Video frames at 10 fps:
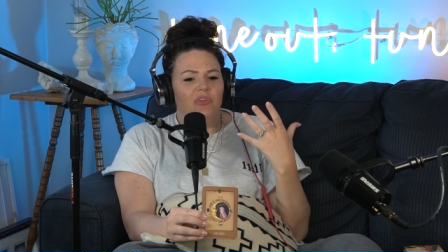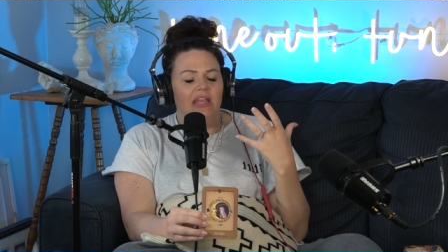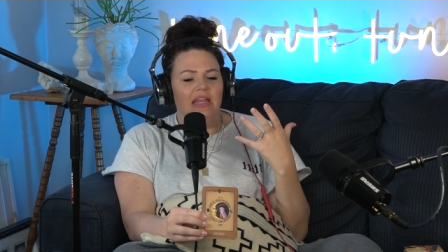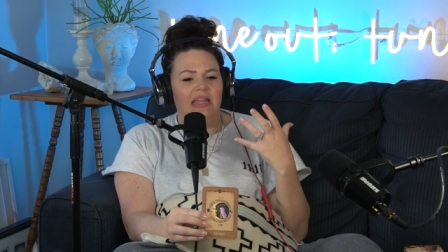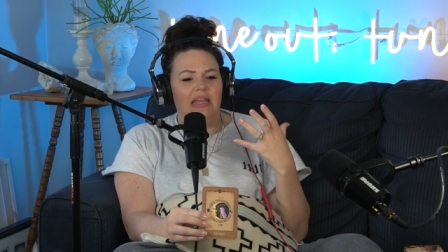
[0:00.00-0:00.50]

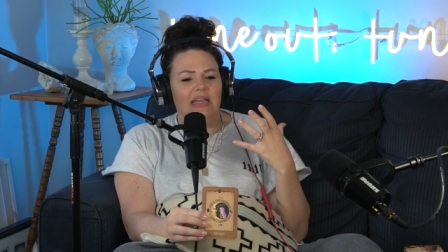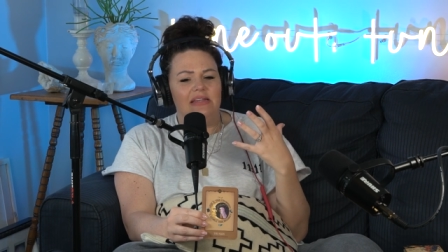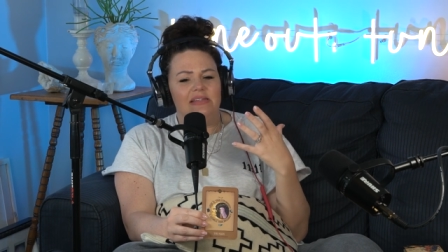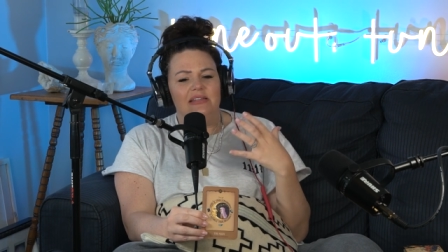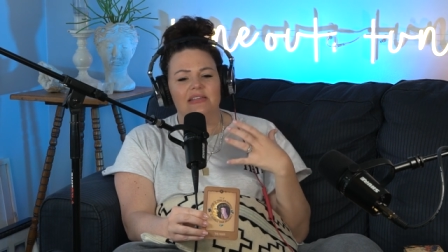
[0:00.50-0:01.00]
It
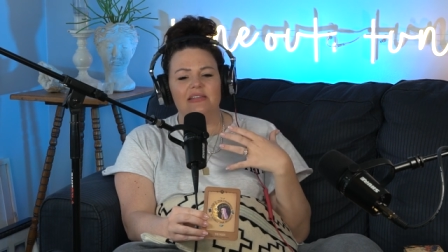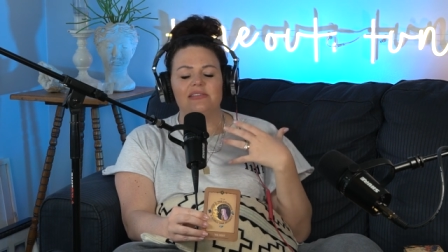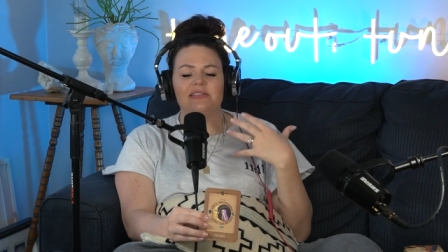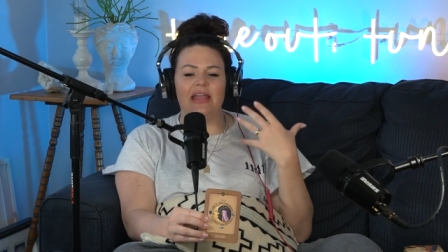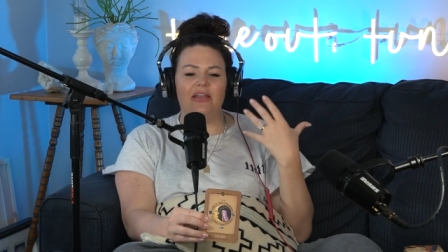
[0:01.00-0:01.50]
is it's in
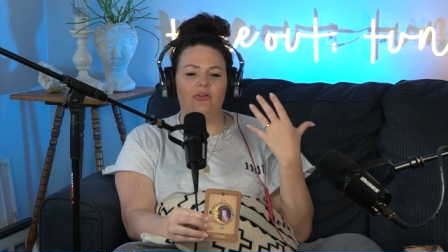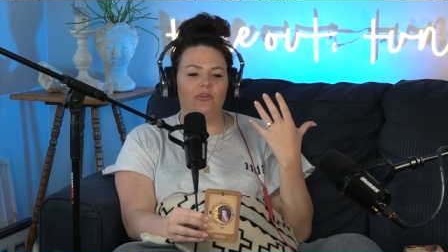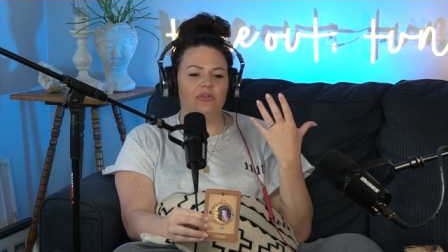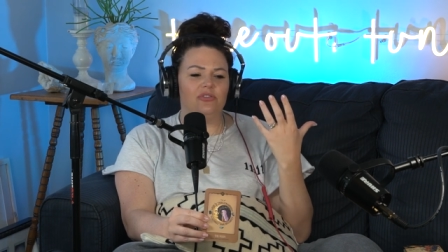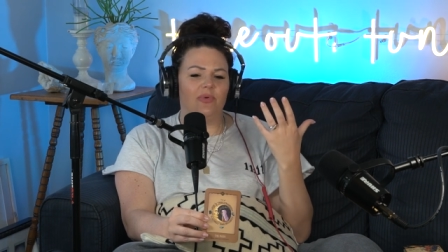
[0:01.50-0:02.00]

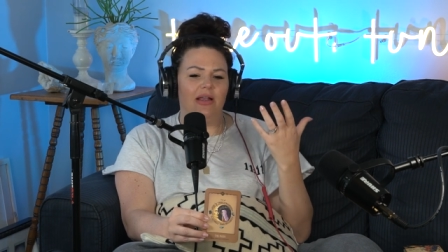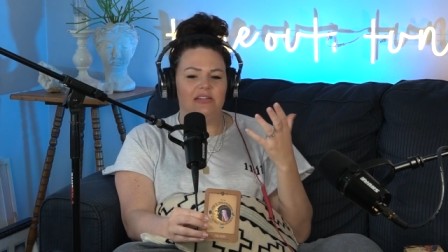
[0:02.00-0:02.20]
cycles, right?